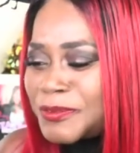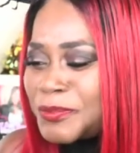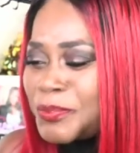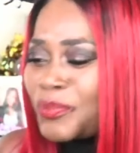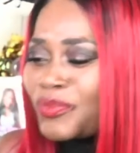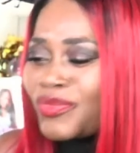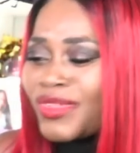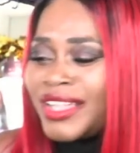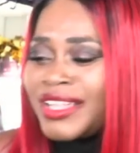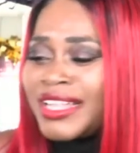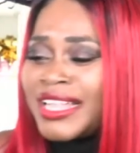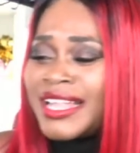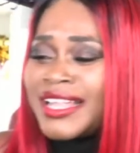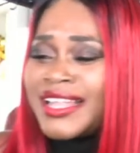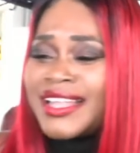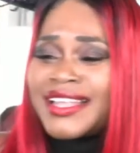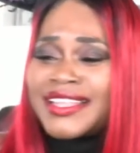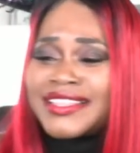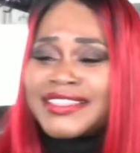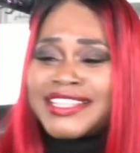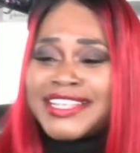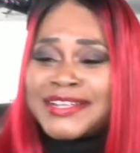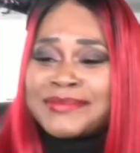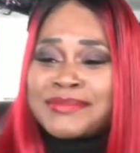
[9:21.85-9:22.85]
you so. Shit.
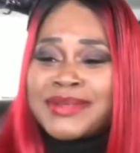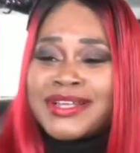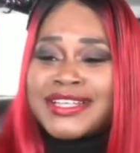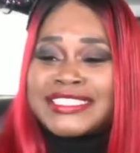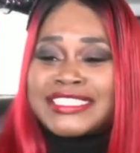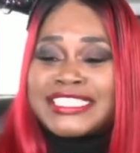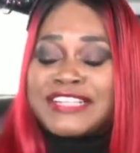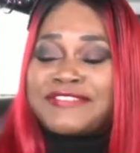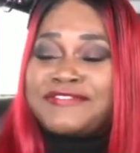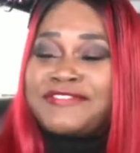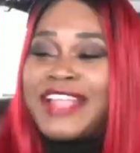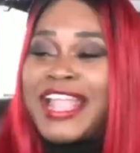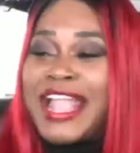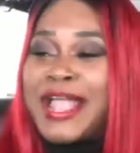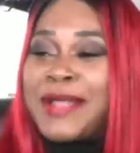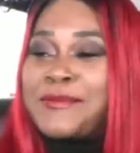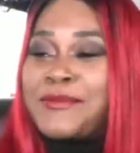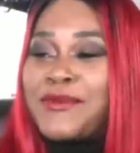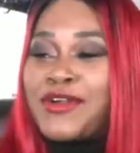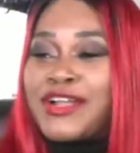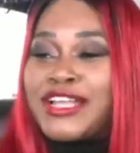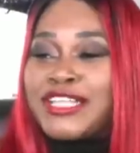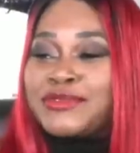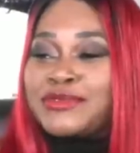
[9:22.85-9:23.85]
Them musty
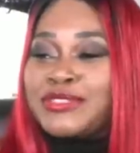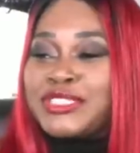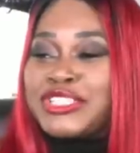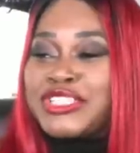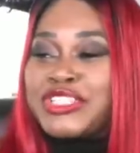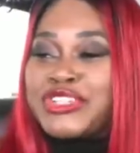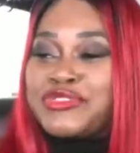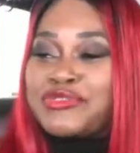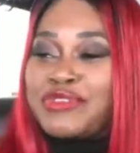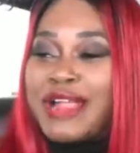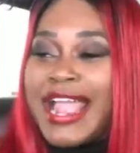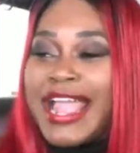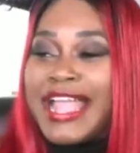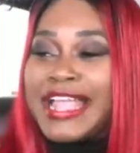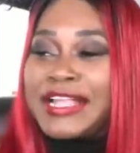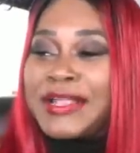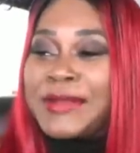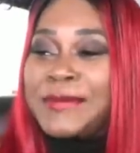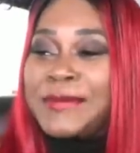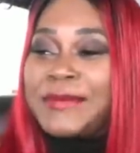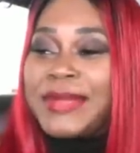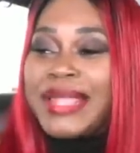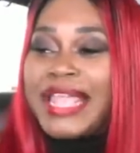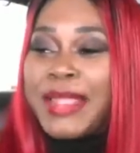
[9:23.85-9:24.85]
fanboys was
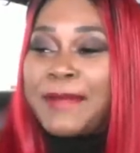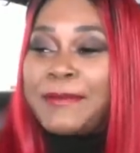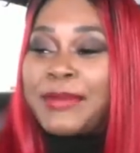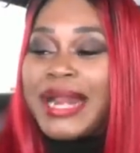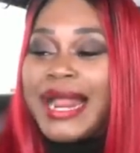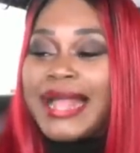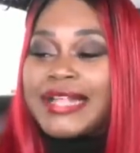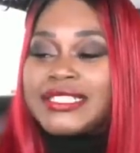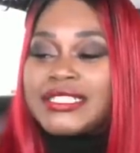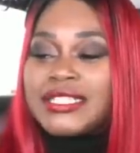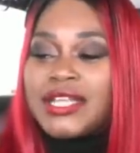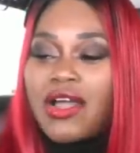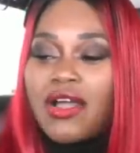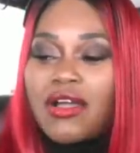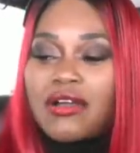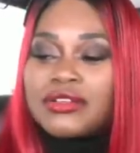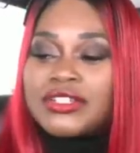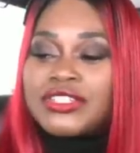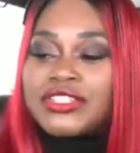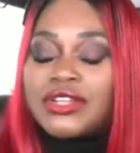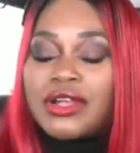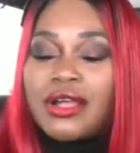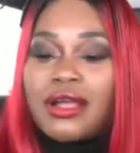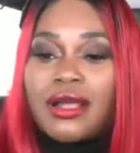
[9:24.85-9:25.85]
dragging me, but I
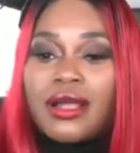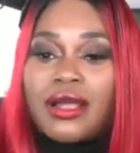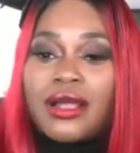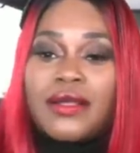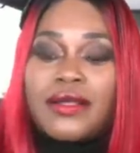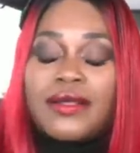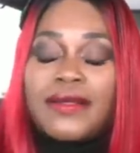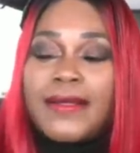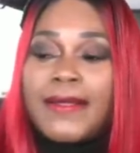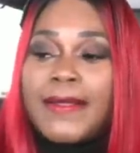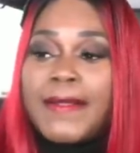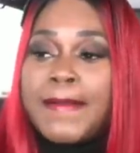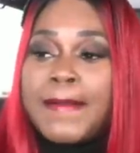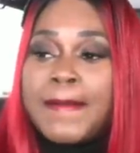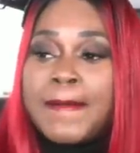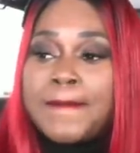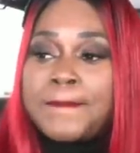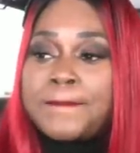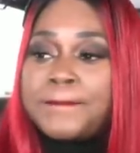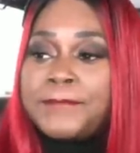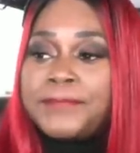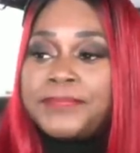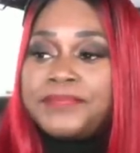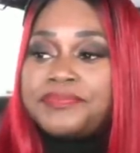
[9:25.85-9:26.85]
told y'all.
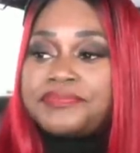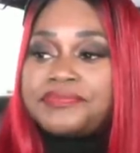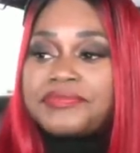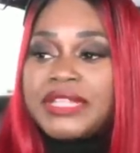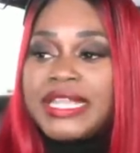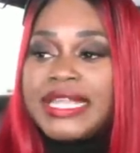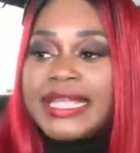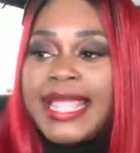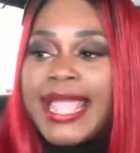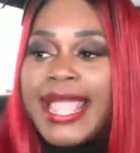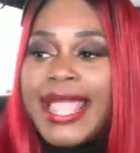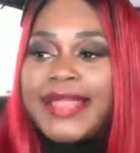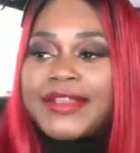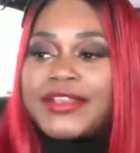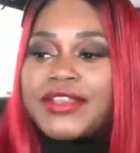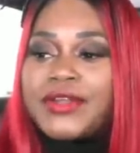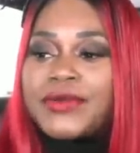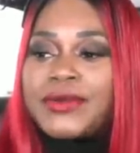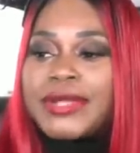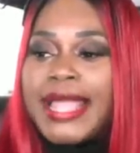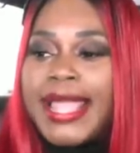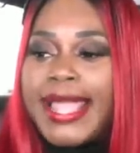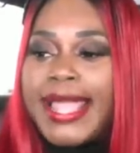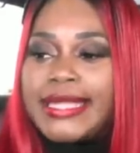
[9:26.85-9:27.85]
He had no
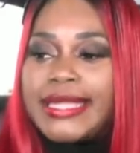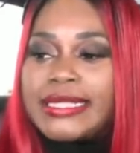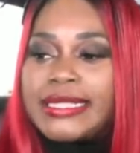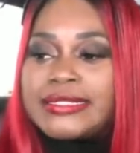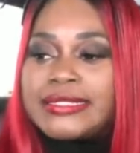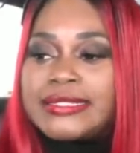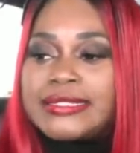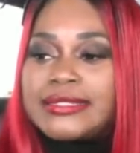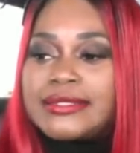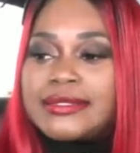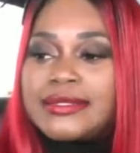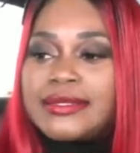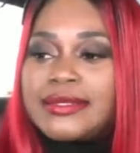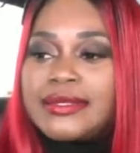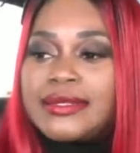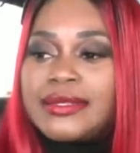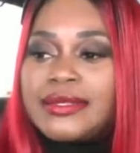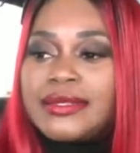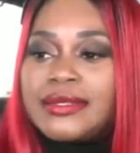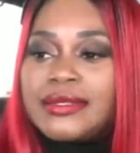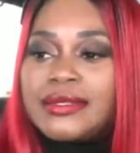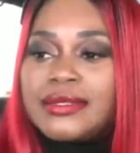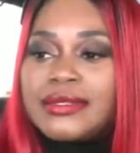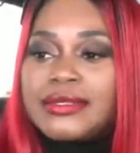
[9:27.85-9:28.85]
case.
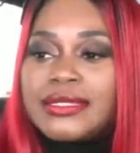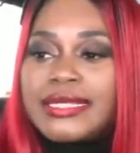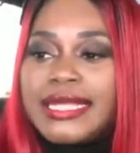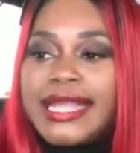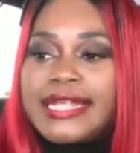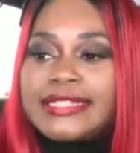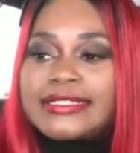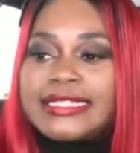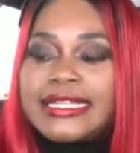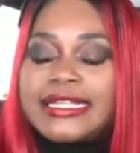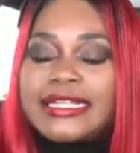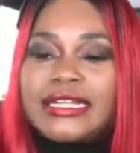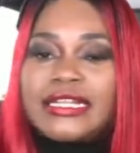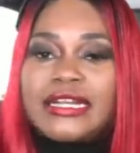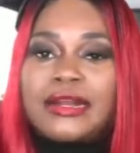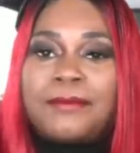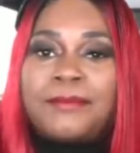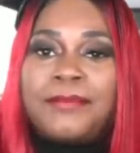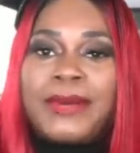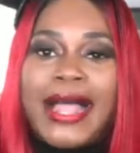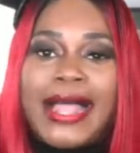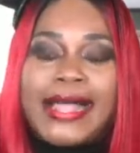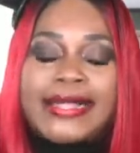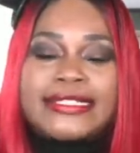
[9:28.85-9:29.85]
Can't say you're going to
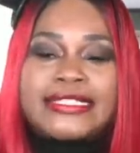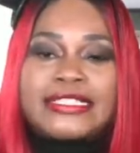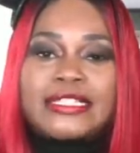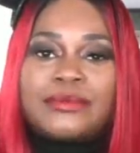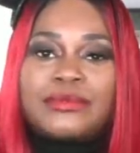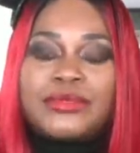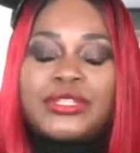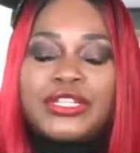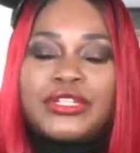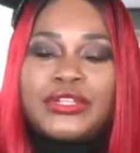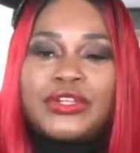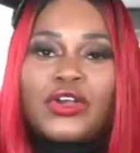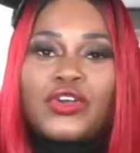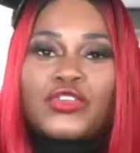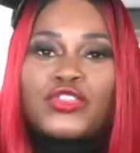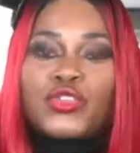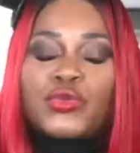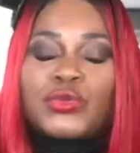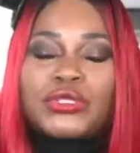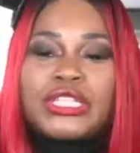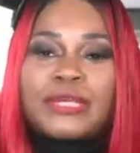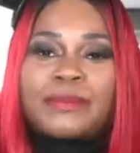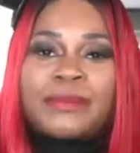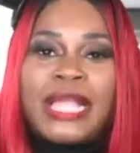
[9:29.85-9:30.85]
buy something, go through
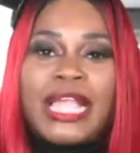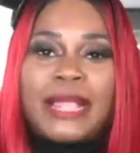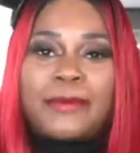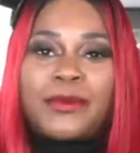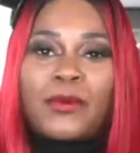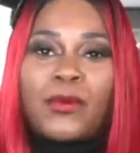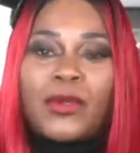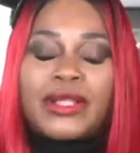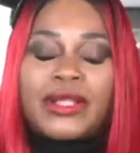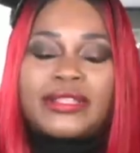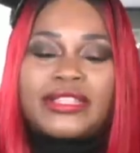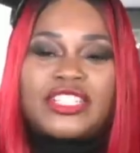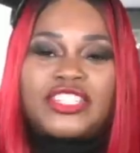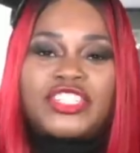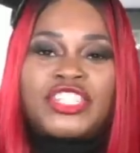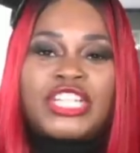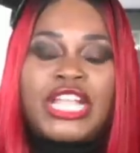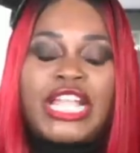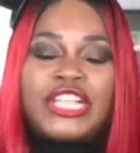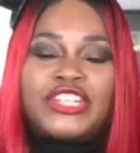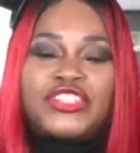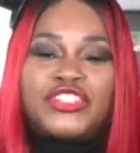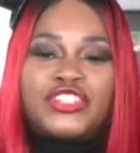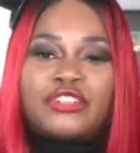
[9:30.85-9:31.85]
with the paperwork, and then
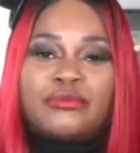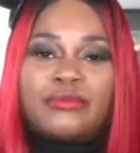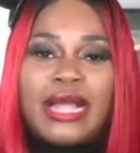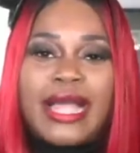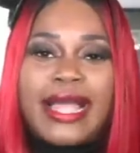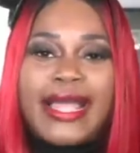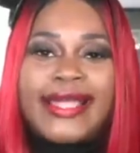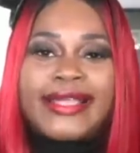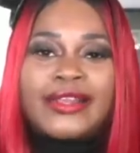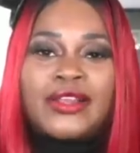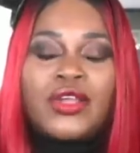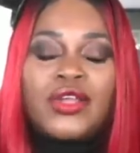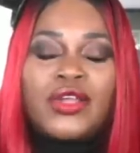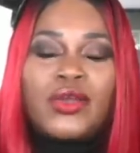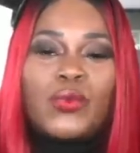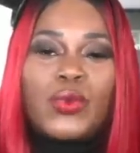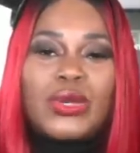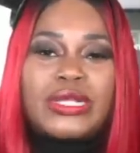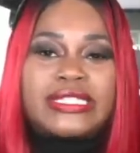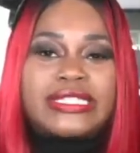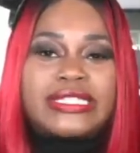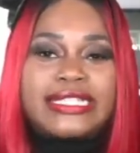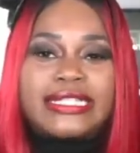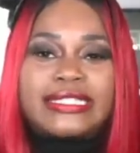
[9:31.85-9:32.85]
change your mind
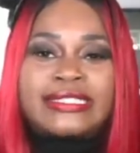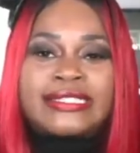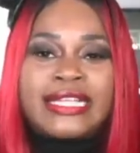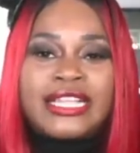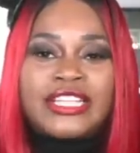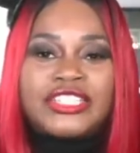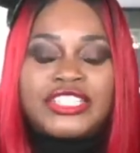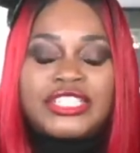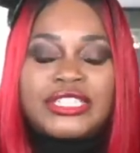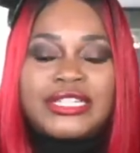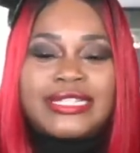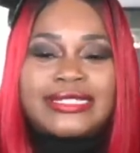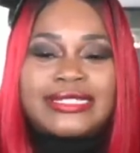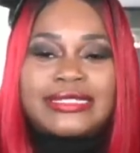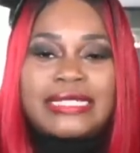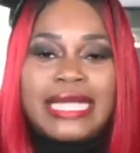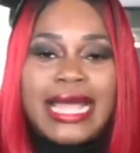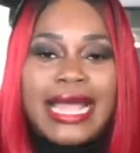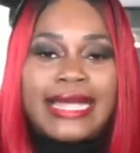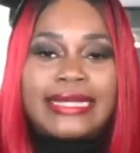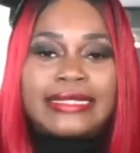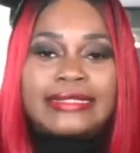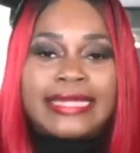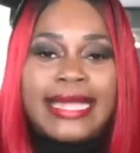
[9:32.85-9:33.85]
once the attention has
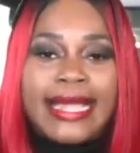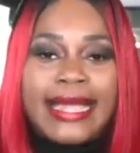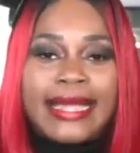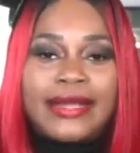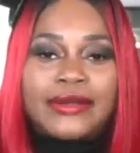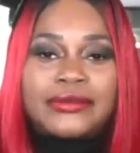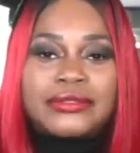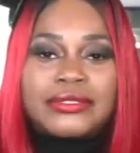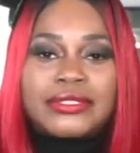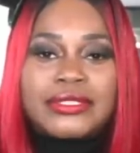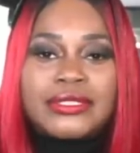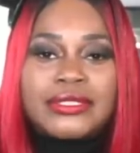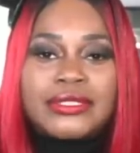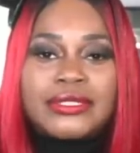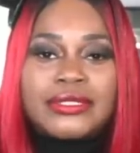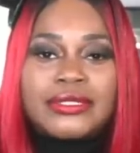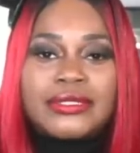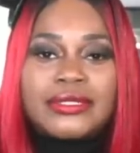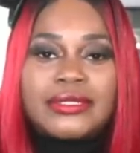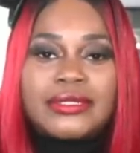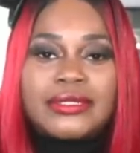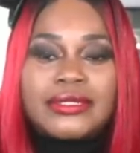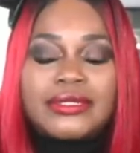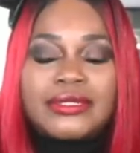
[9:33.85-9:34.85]
died down.
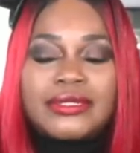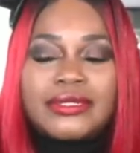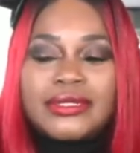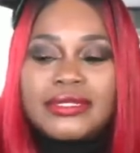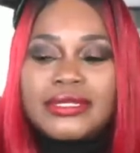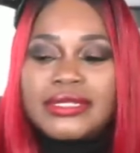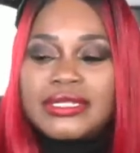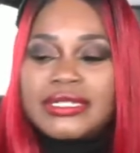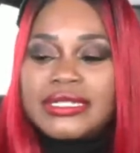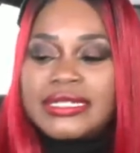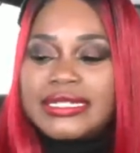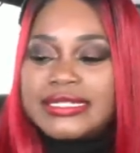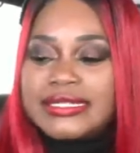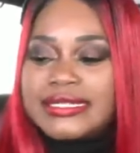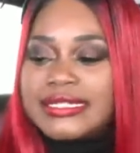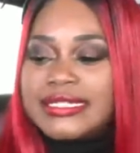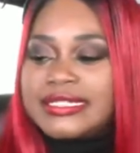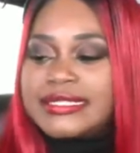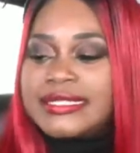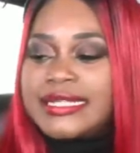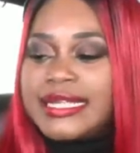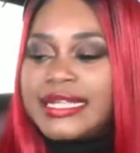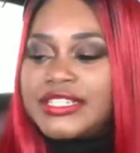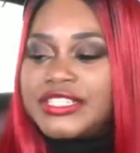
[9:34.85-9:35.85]
He's an
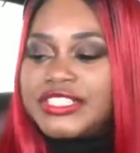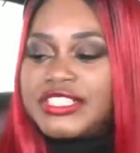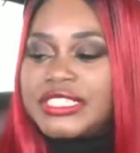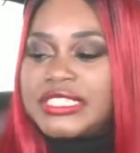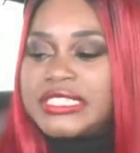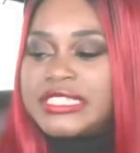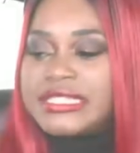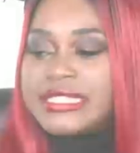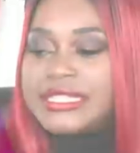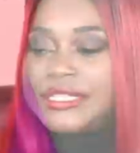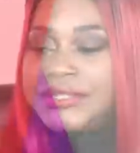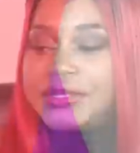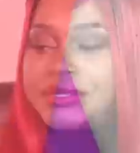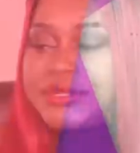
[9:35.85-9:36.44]
attention seeker.